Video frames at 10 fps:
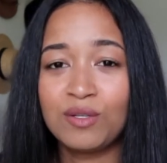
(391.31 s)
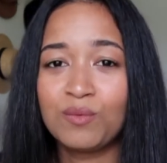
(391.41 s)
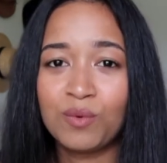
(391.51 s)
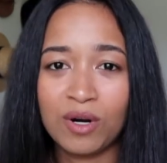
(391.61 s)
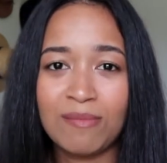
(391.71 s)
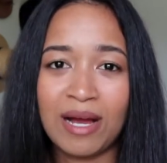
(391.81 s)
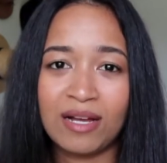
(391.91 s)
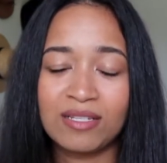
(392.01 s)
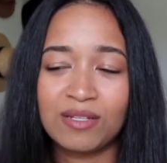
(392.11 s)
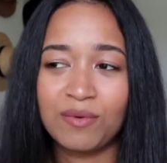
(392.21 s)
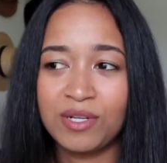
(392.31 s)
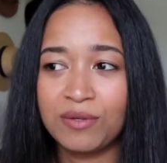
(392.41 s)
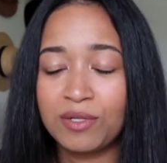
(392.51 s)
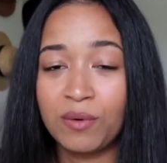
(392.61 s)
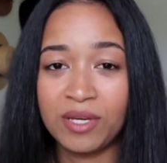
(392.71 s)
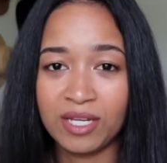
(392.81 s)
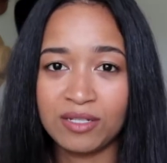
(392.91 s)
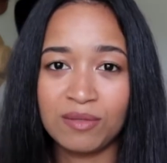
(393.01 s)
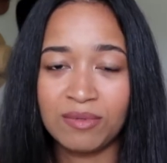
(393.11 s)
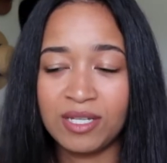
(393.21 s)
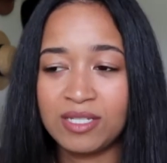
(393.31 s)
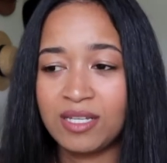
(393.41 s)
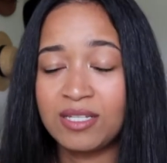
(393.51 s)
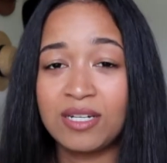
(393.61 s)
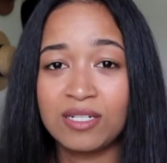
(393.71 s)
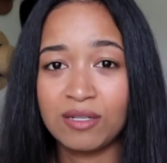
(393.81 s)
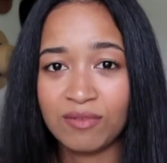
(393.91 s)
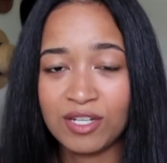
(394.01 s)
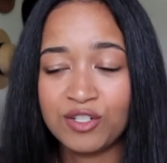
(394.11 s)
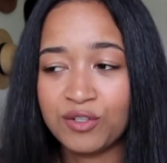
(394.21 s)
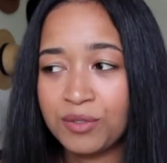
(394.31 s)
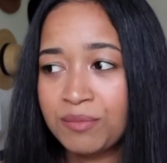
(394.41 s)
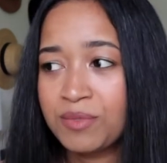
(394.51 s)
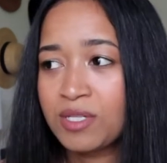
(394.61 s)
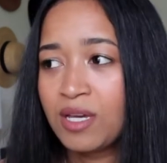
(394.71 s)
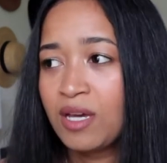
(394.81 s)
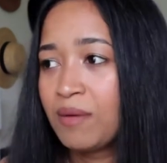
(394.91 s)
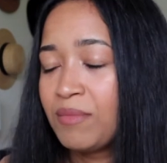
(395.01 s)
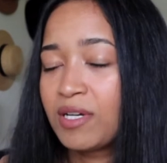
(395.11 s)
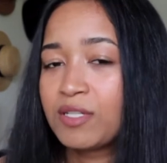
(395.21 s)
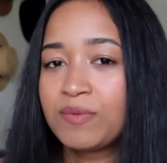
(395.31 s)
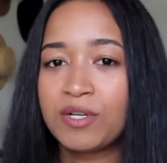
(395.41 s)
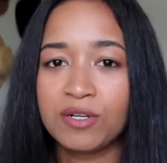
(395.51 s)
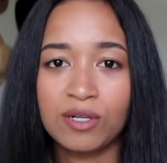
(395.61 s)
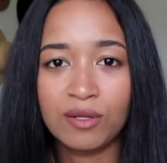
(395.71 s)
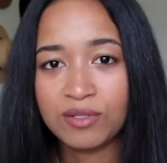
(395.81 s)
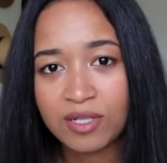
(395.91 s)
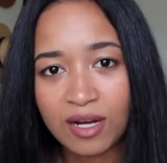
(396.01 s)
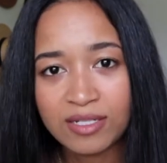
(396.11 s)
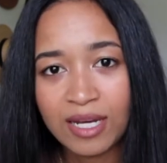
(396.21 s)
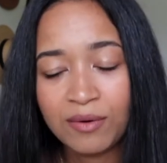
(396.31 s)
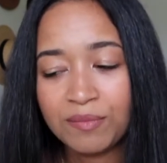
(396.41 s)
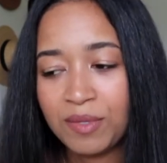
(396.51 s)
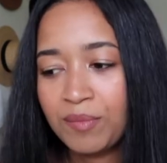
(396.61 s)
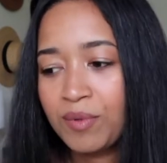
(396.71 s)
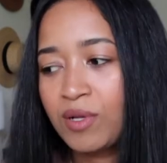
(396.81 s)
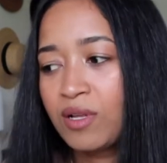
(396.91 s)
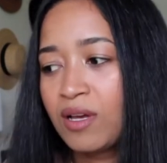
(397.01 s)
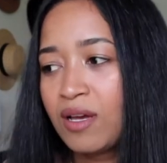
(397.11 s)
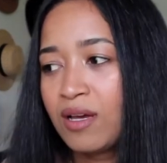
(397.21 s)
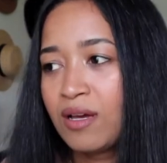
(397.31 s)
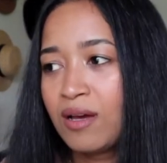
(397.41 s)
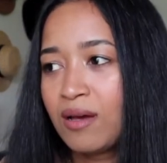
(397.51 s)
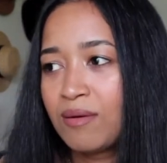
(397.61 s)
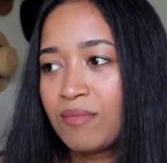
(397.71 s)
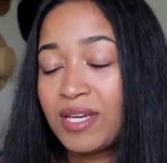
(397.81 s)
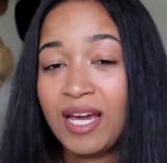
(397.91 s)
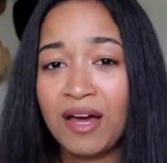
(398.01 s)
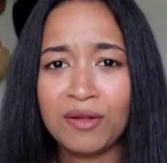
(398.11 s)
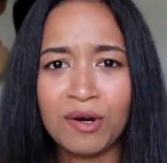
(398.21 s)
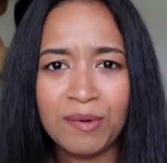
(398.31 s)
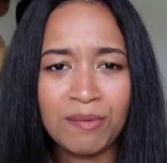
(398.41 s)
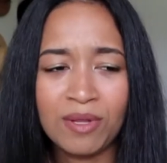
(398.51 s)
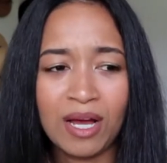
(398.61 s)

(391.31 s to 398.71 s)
You wore a mask when you were going into places and into the restrooms because you're in close contact with people. But yeah, there were people